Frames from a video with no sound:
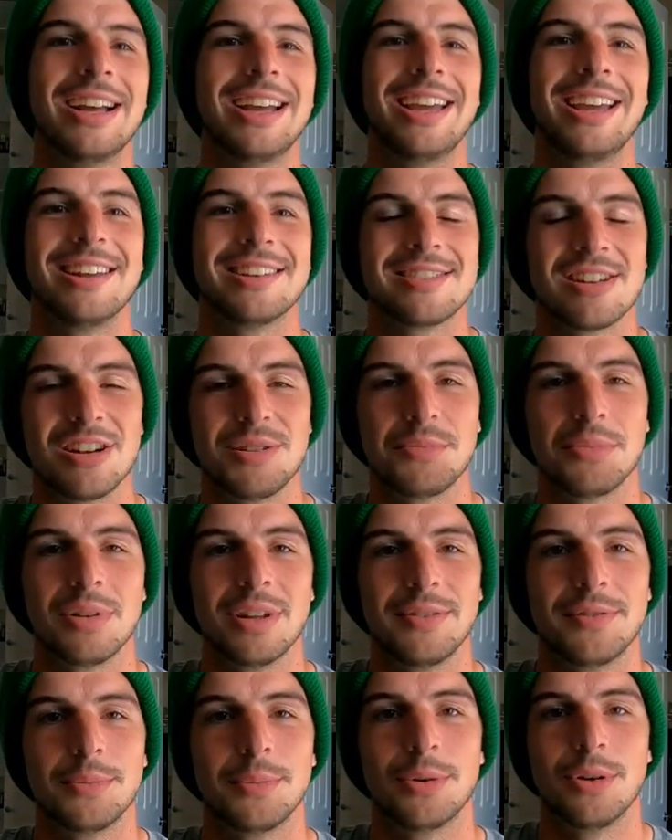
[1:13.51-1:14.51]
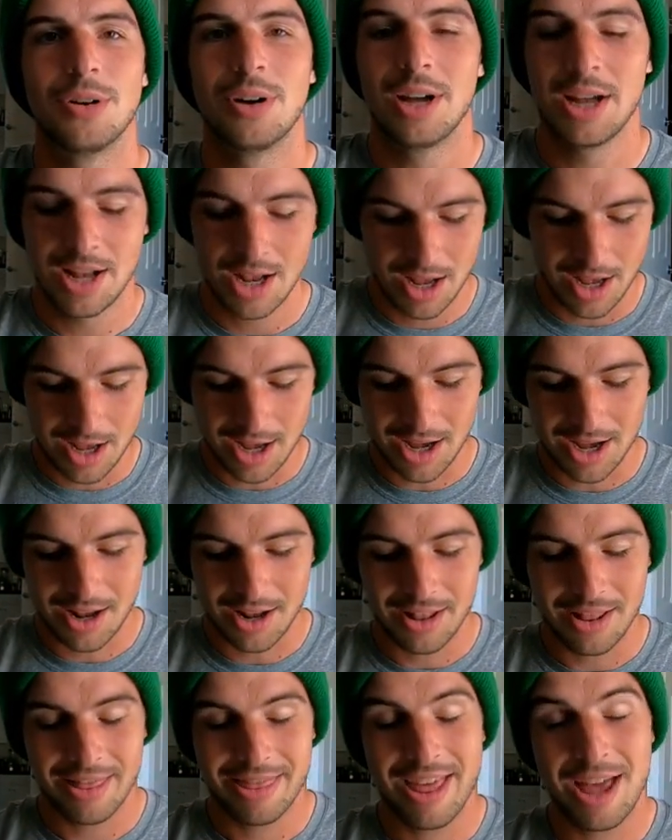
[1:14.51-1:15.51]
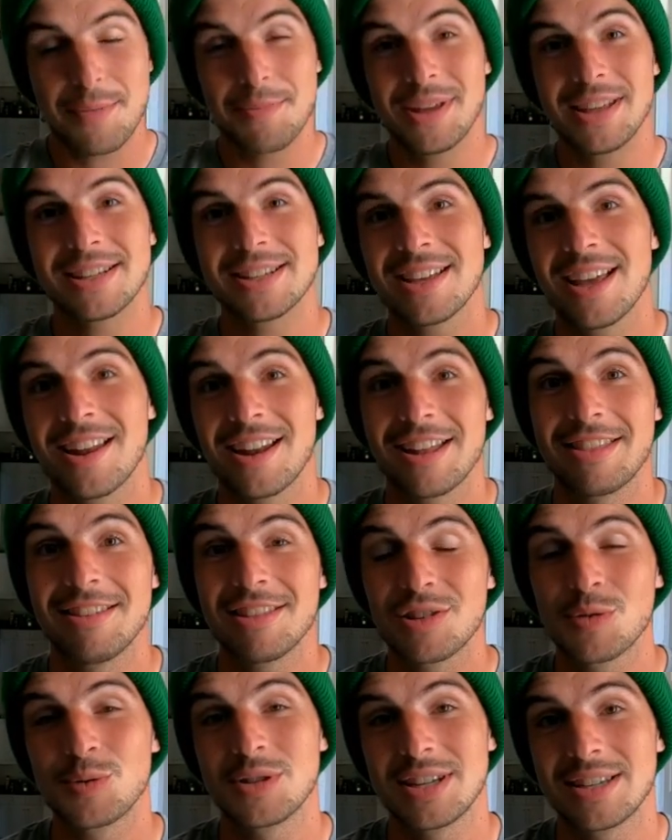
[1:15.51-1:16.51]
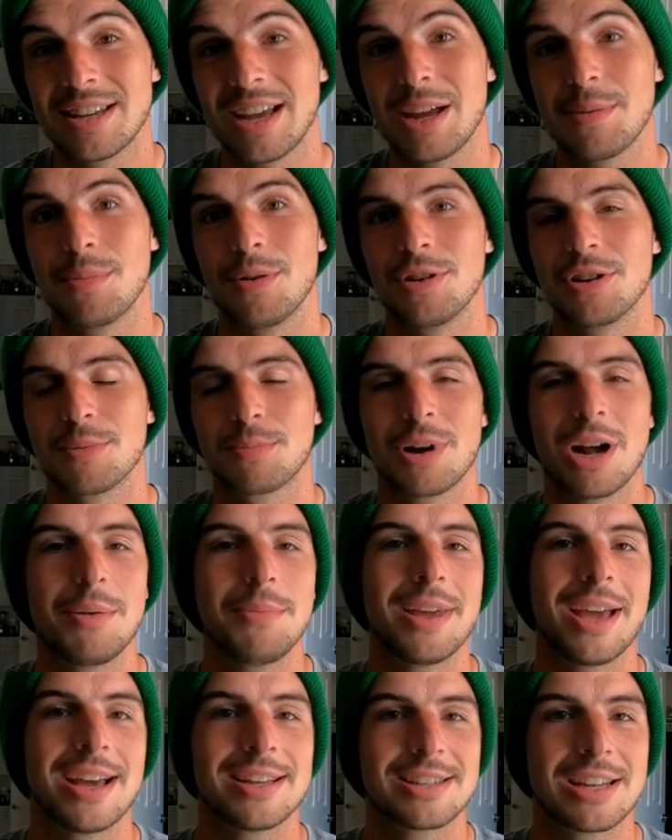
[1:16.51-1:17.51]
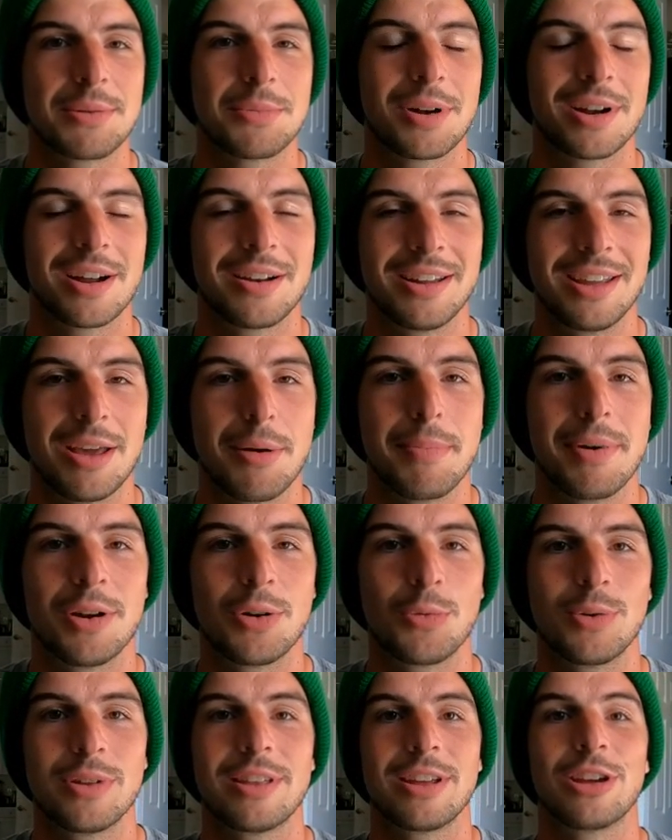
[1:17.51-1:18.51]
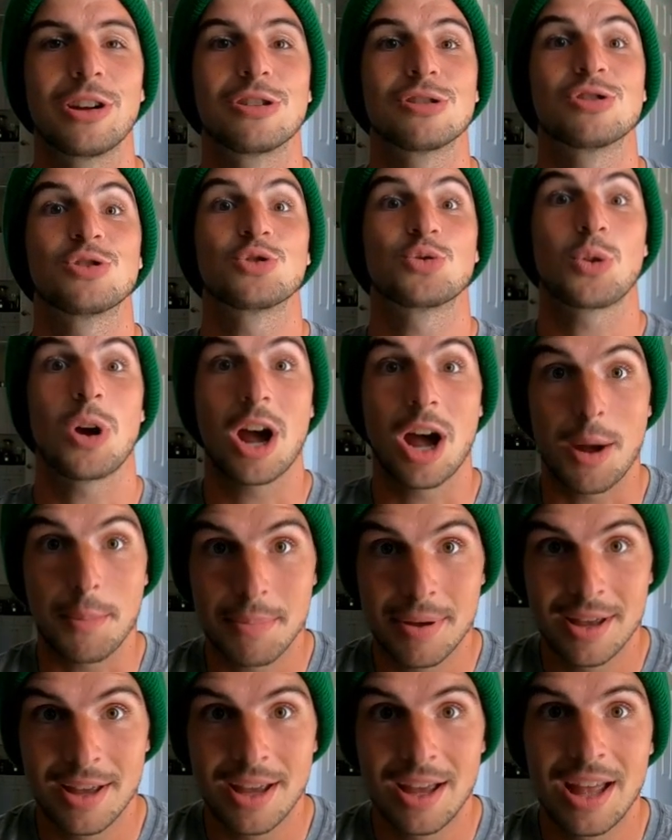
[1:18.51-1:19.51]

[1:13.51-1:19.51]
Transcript: It is unbelievable. Uh, that being said, I think there was a typo, and you're probably asking about how to get better with your drop.